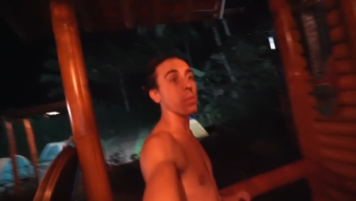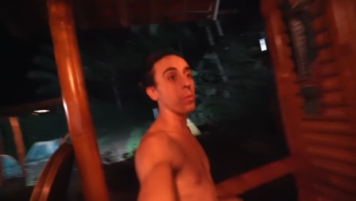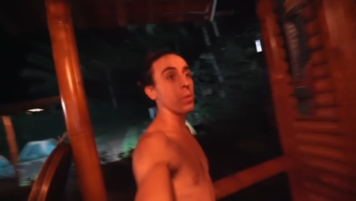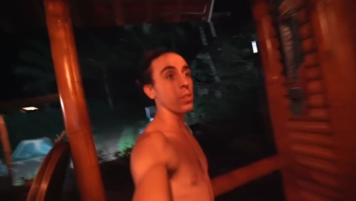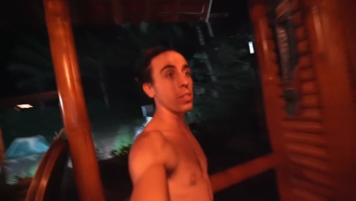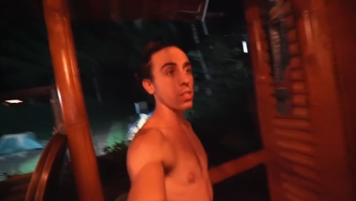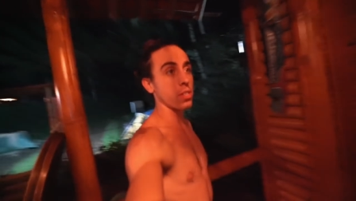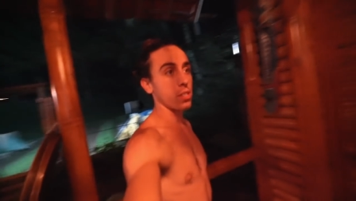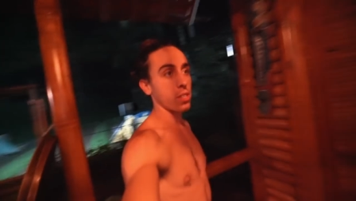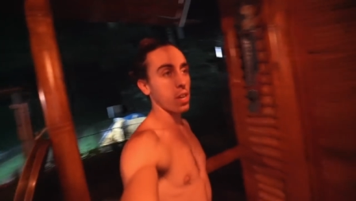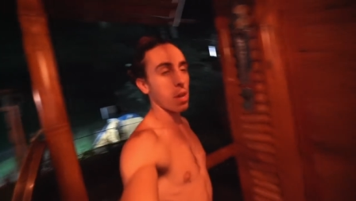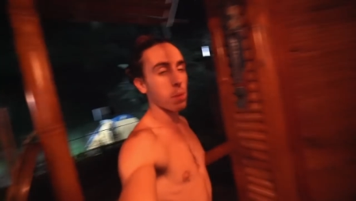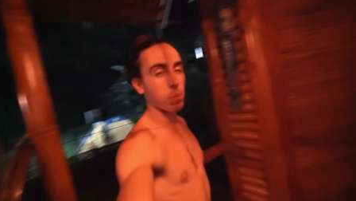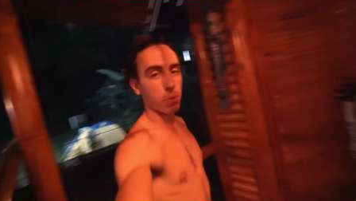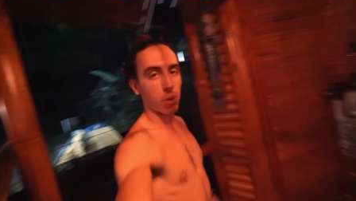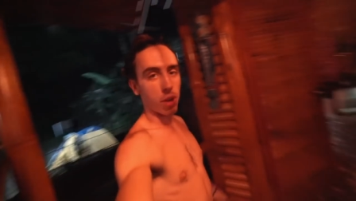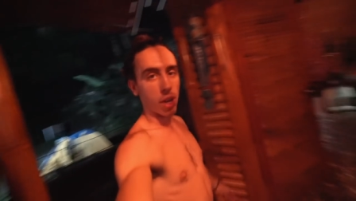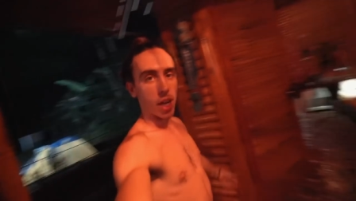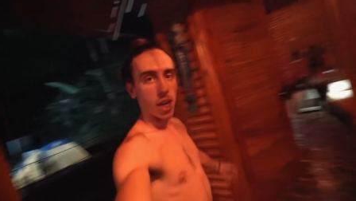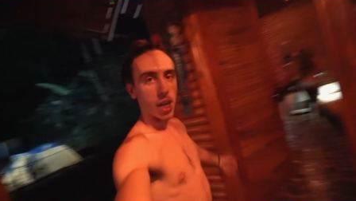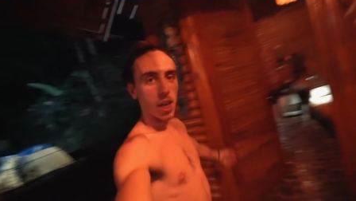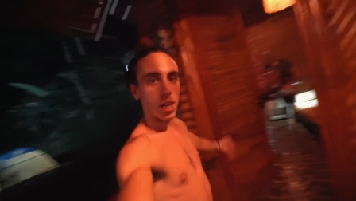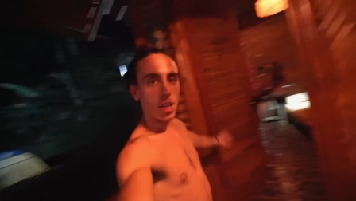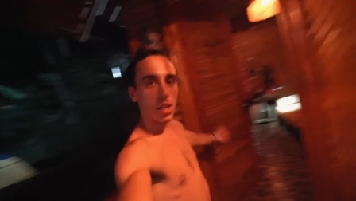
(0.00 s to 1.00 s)
we just
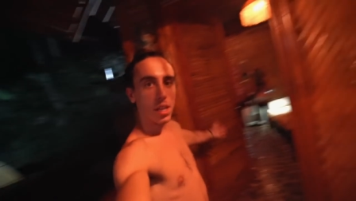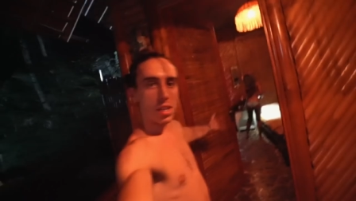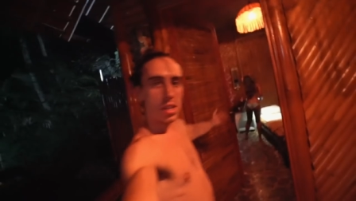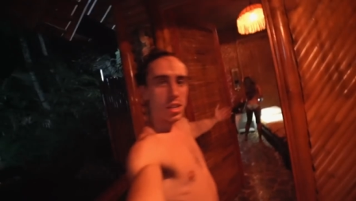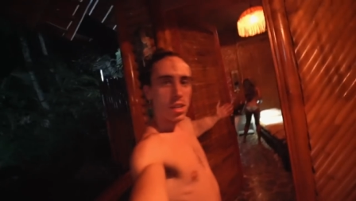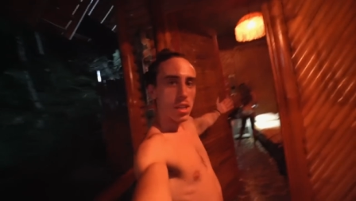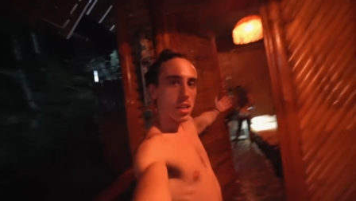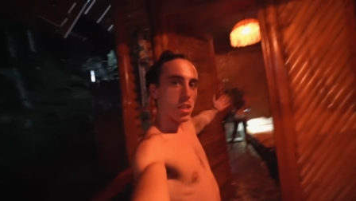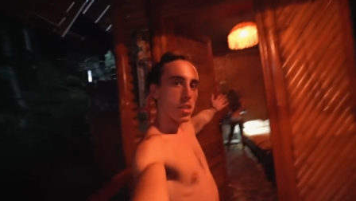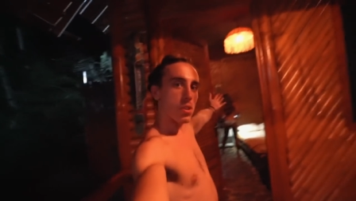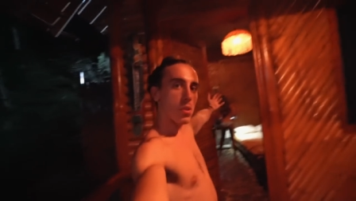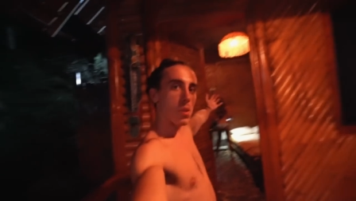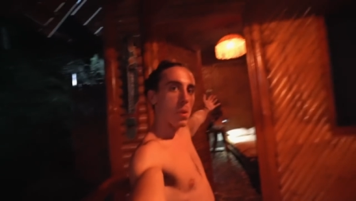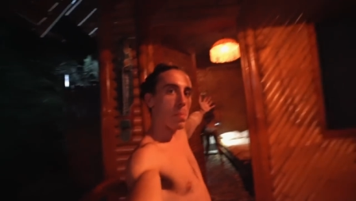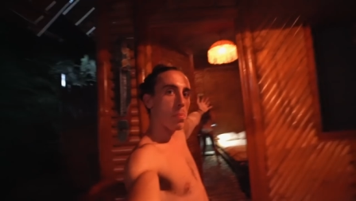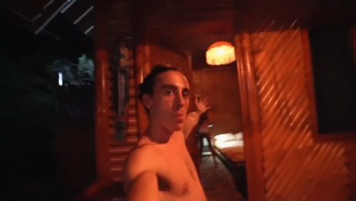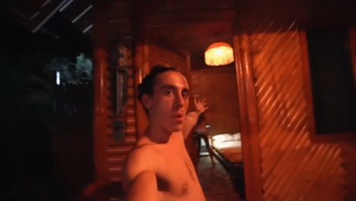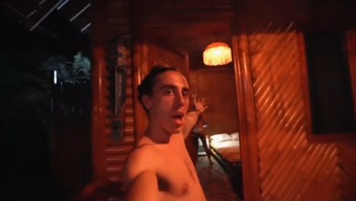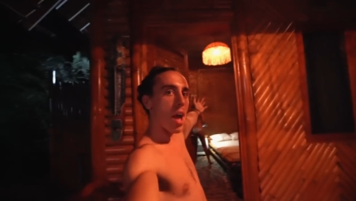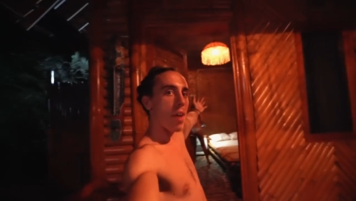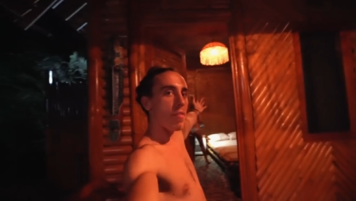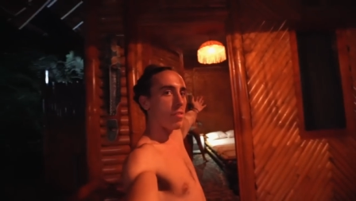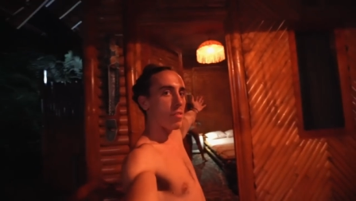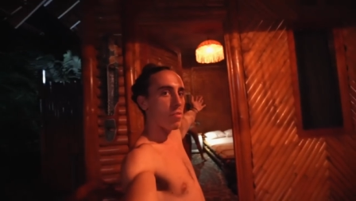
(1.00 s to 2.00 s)
upgraded to a
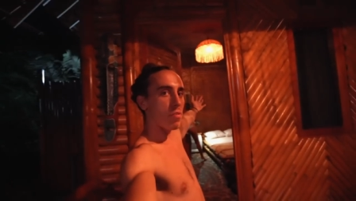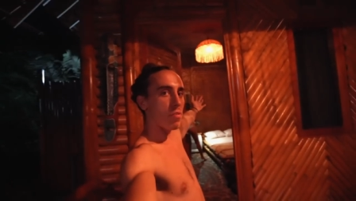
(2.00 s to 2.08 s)
private